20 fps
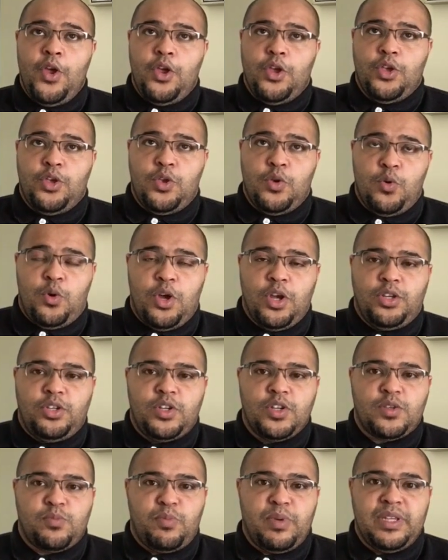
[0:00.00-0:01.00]
you could
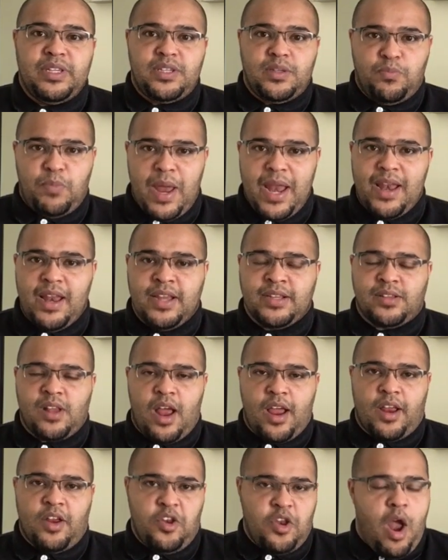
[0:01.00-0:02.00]
just be spent, it's
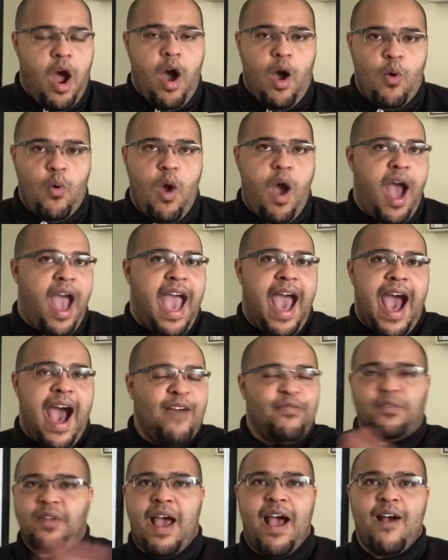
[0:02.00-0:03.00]
like, no, I
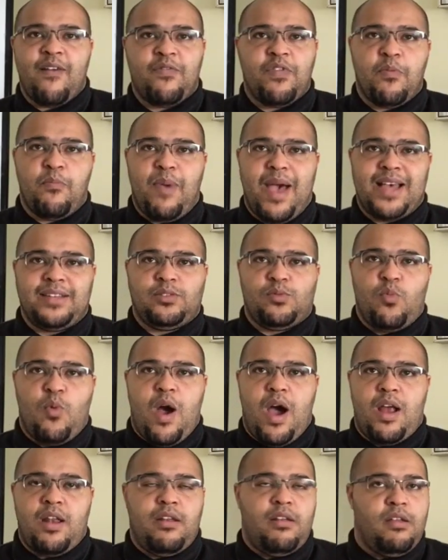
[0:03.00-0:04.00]
have to have the best
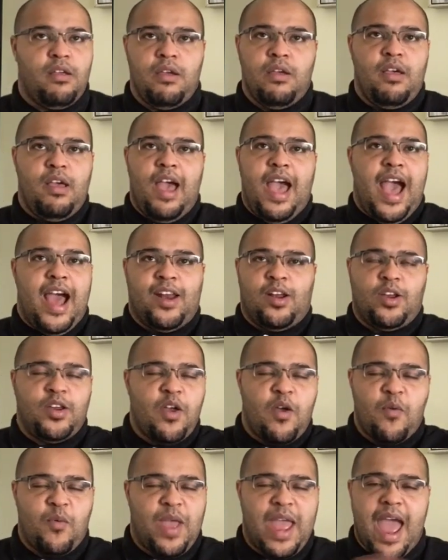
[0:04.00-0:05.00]
one and I
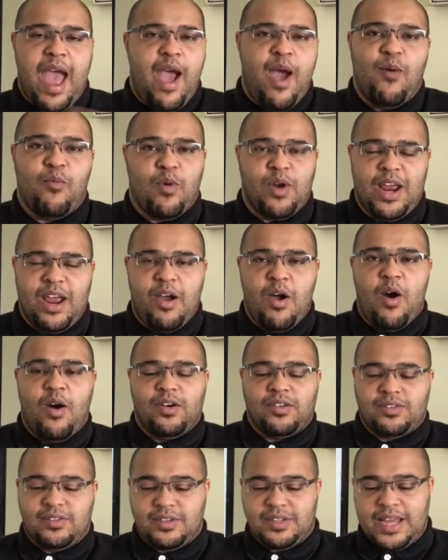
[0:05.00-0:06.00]
don't care what it
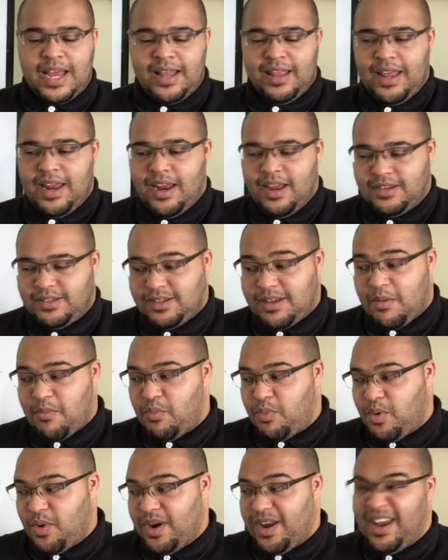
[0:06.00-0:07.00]
costs. And then at
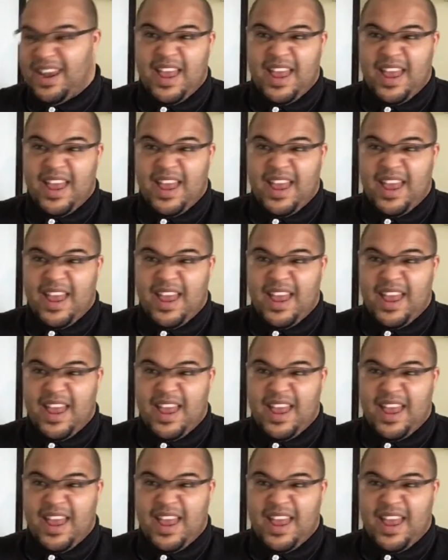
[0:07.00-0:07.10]
some point